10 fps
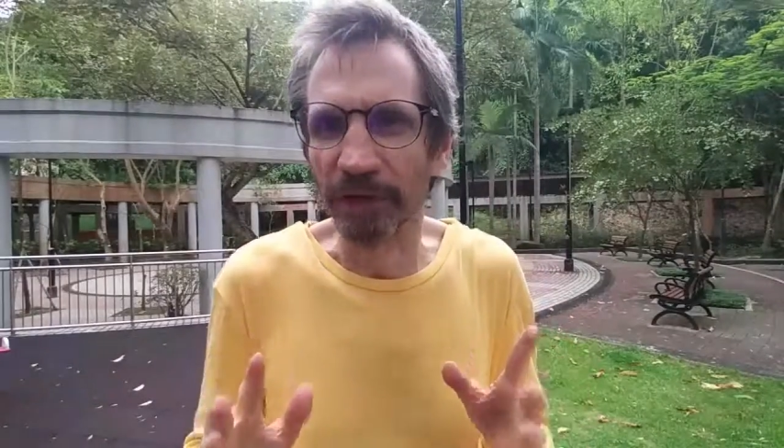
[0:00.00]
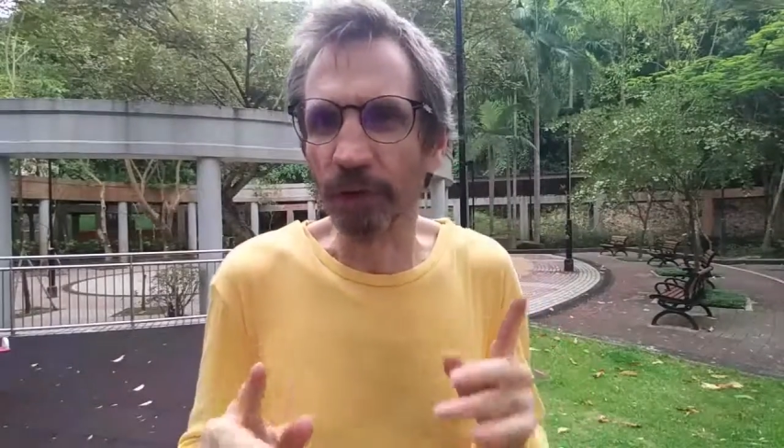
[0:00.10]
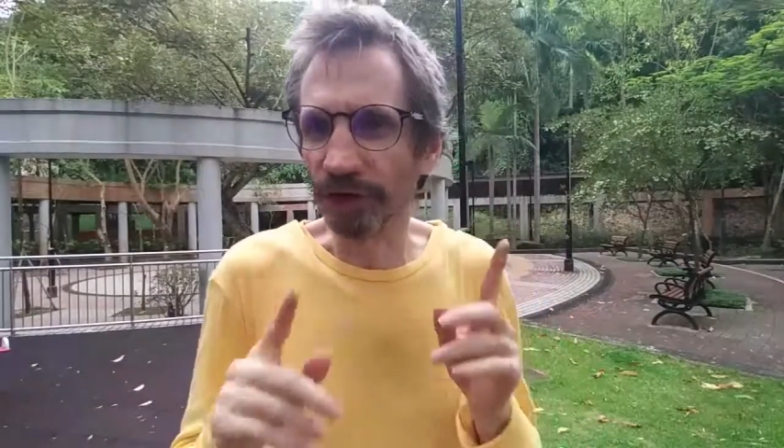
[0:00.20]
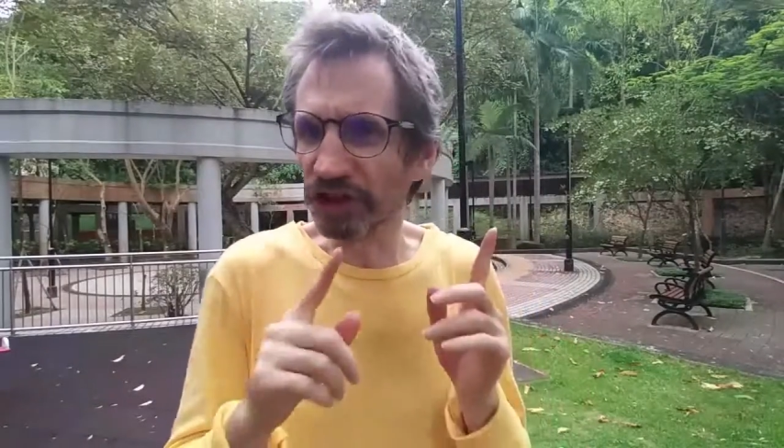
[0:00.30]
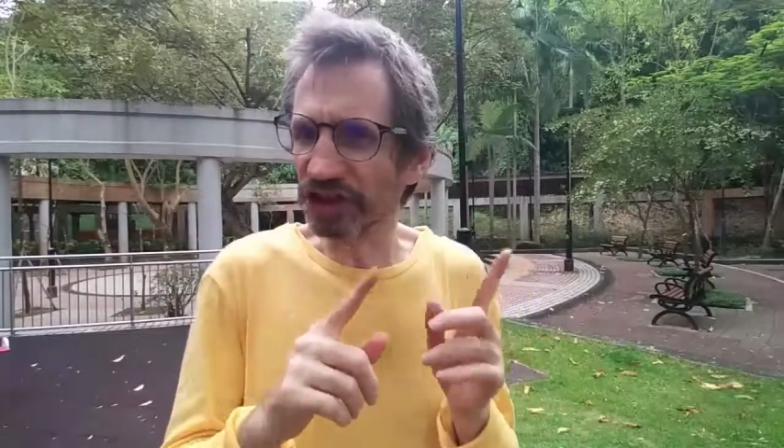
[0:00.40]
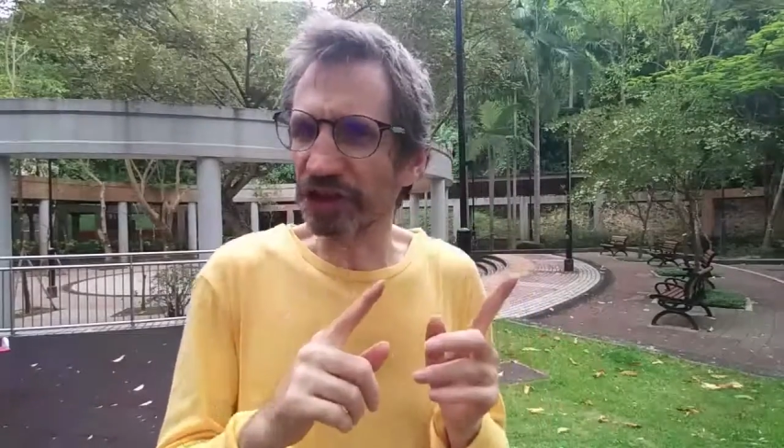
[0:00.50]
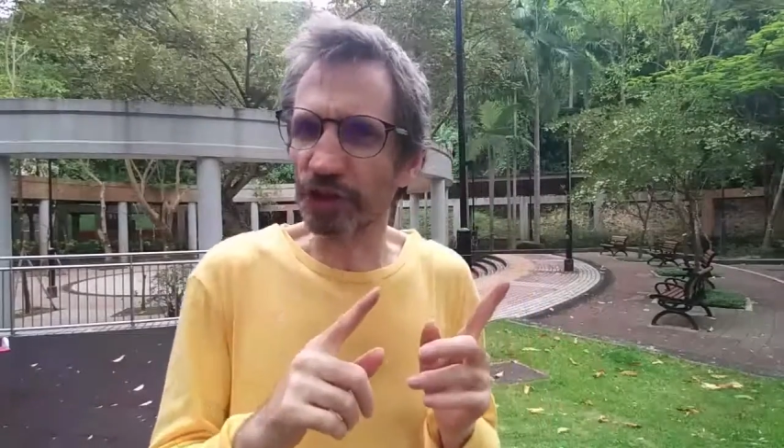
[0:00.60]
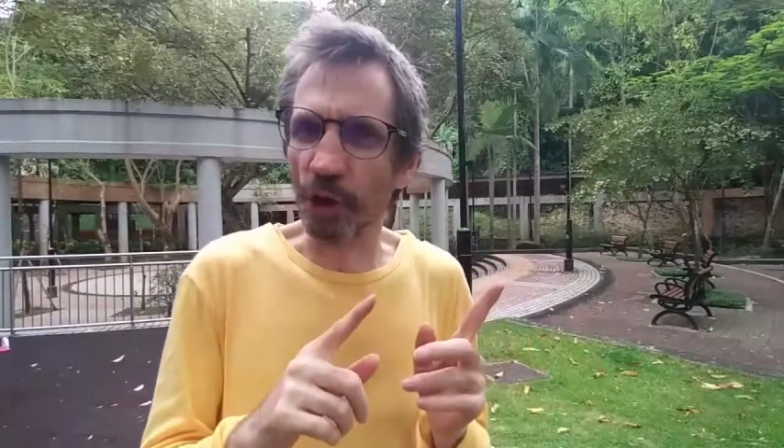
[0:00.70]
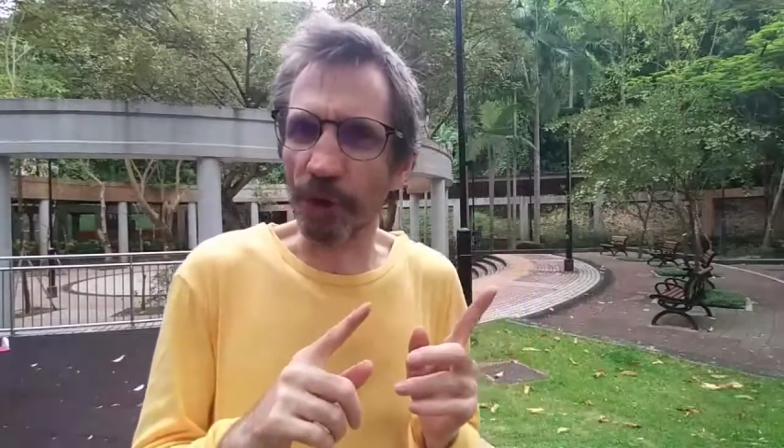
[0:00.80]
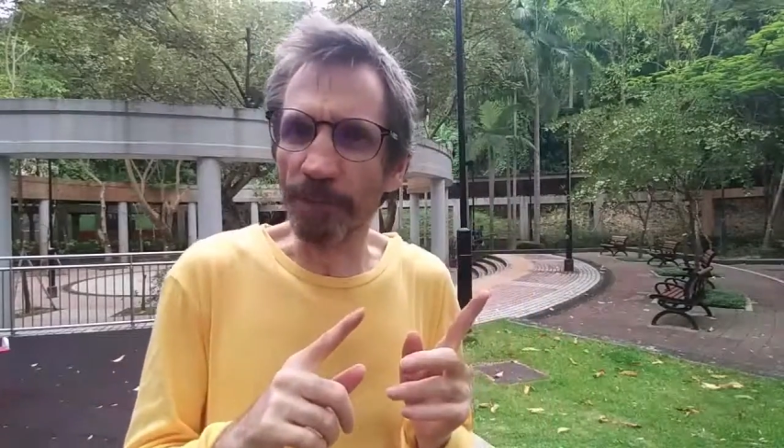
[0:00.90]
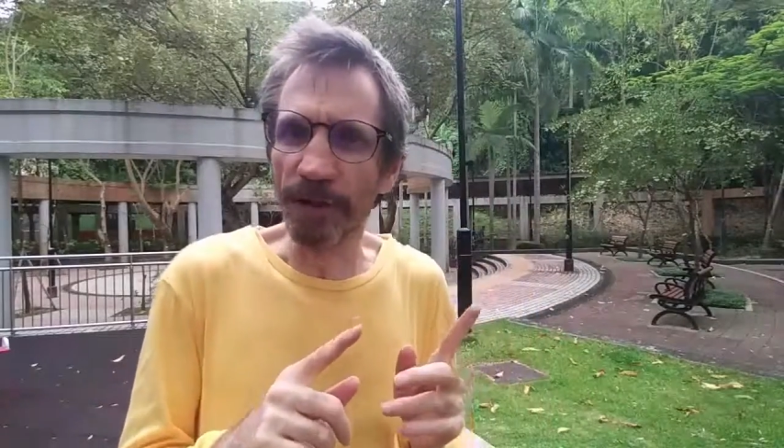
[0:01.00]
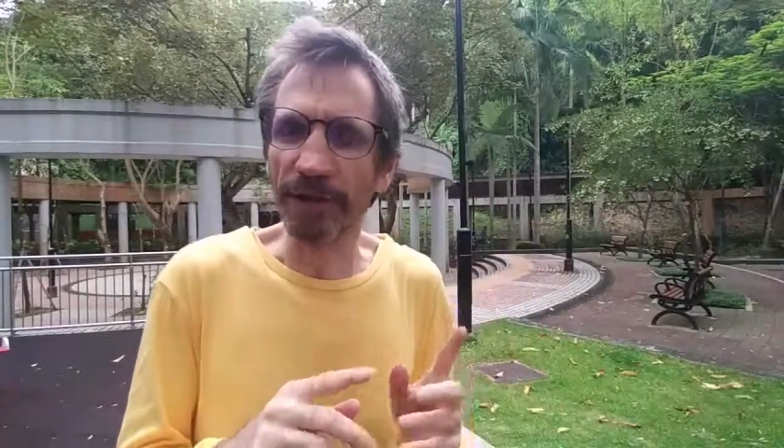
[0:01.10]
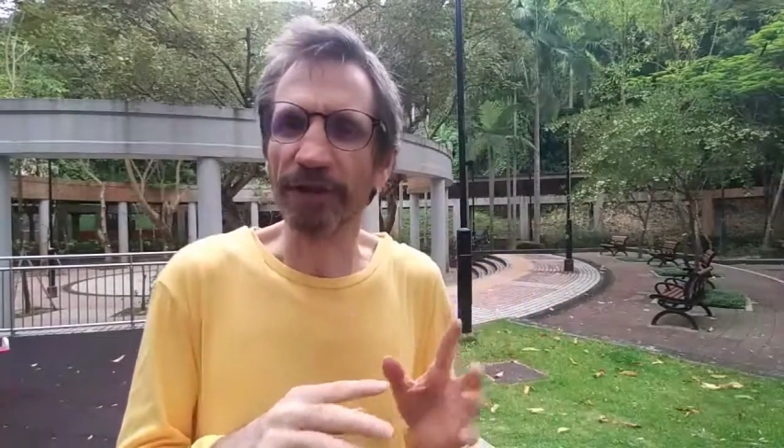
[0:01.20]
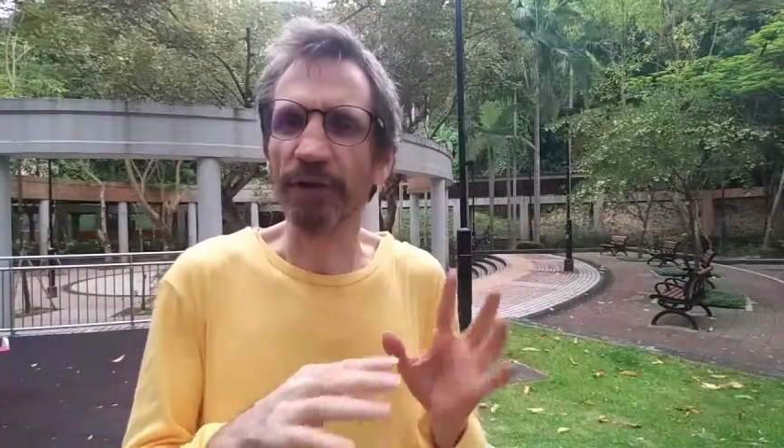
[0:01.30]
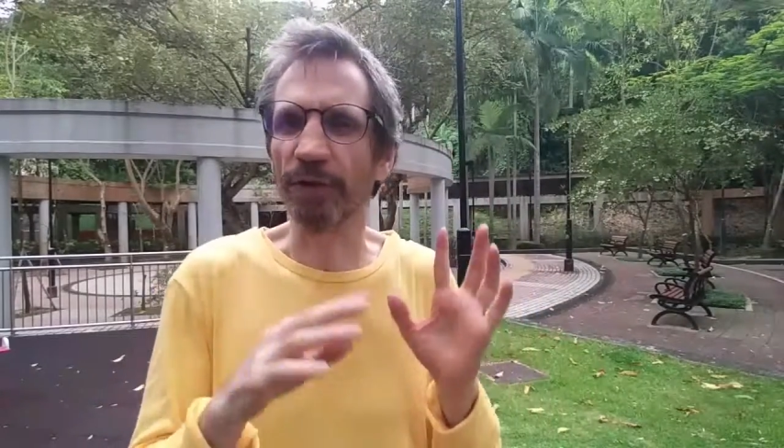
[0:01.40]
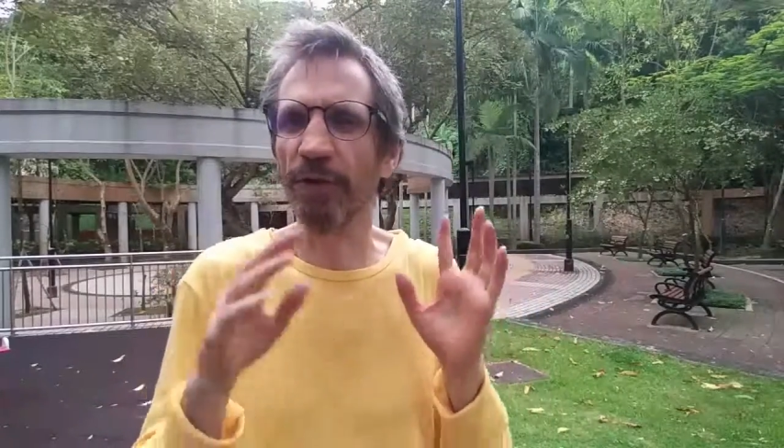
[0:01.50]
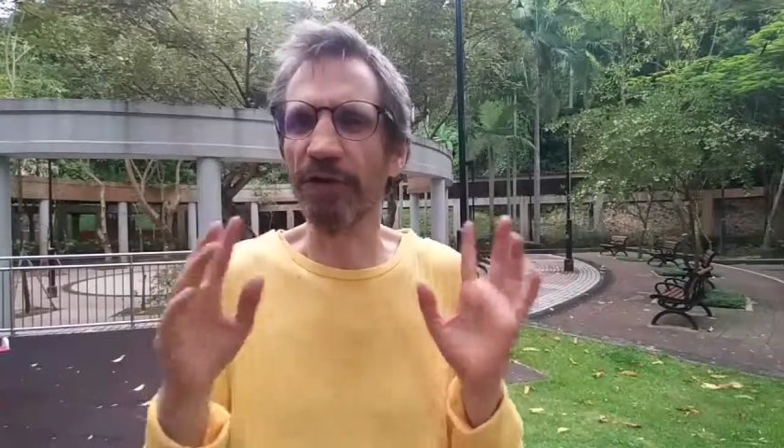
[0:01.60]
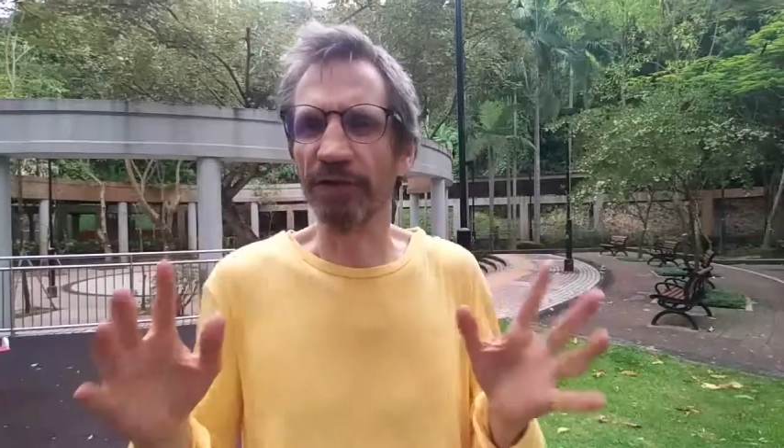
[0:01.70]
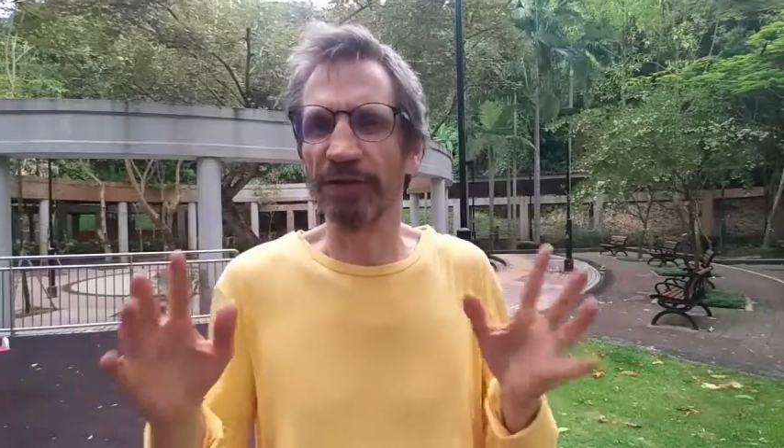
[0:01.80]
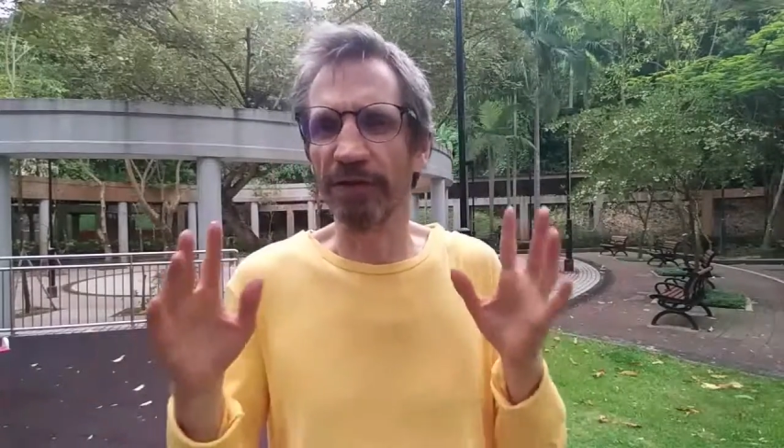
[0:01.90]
Not just a job, your whole